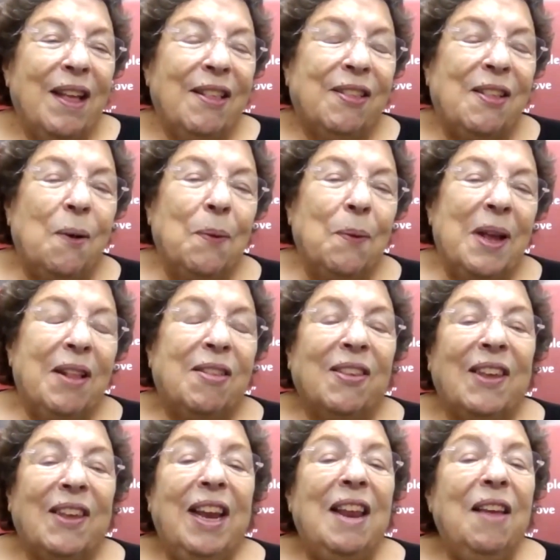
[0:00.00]
So
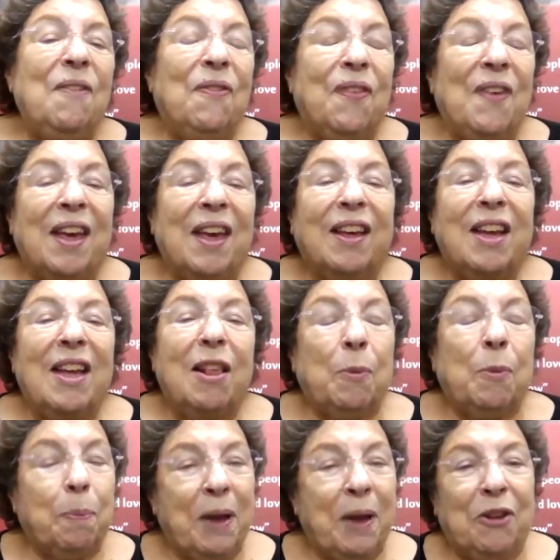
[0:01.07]
it's really very
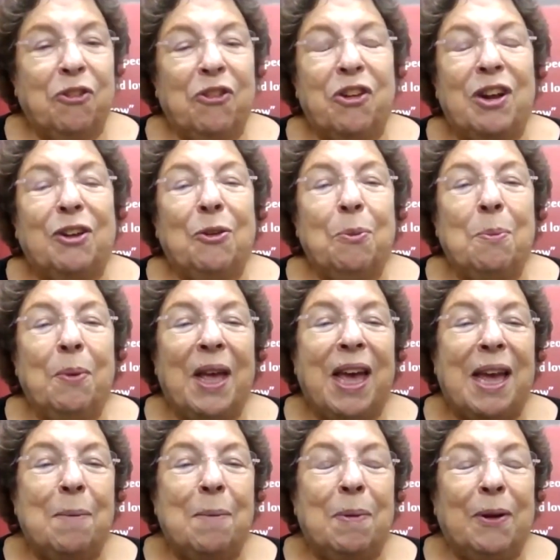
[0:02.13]
special to be
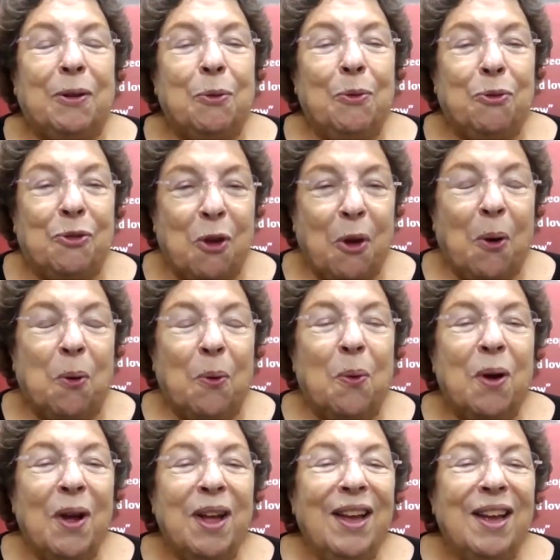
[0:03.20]
able to
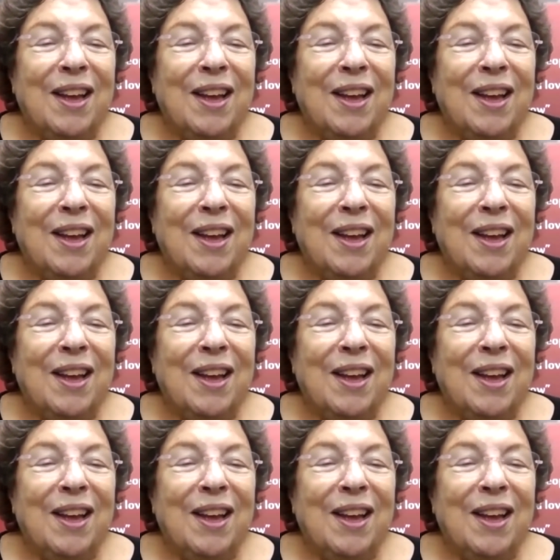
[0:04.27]
show